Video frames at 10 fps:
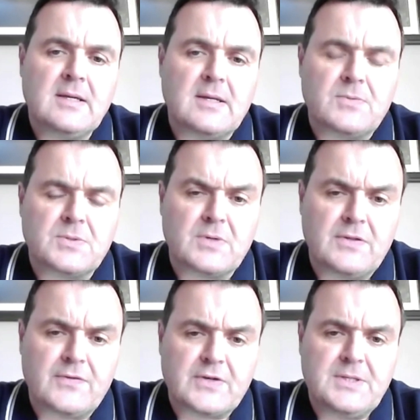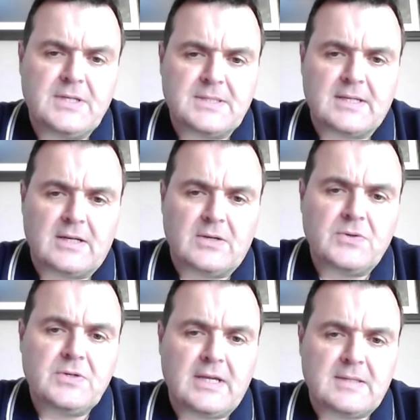It was one of the first things that I
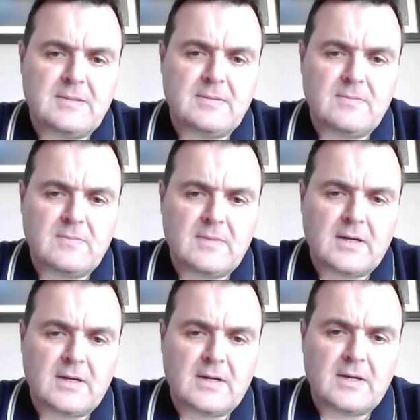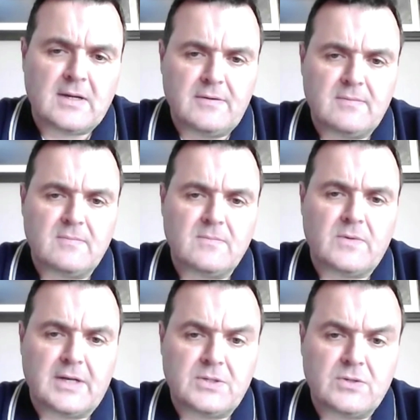looked at early on
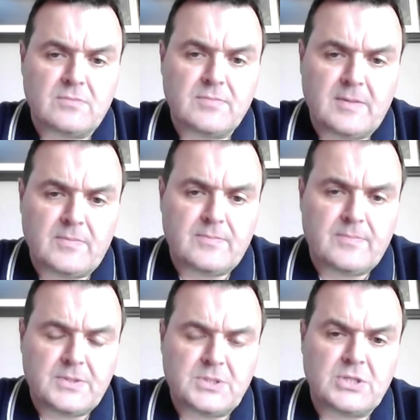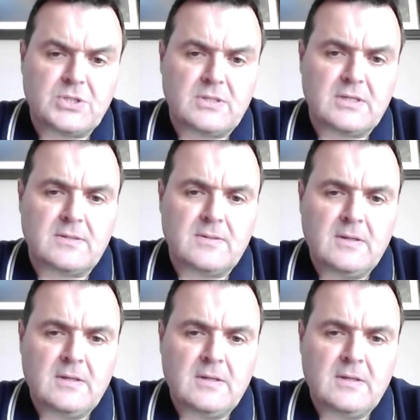when I took my position, that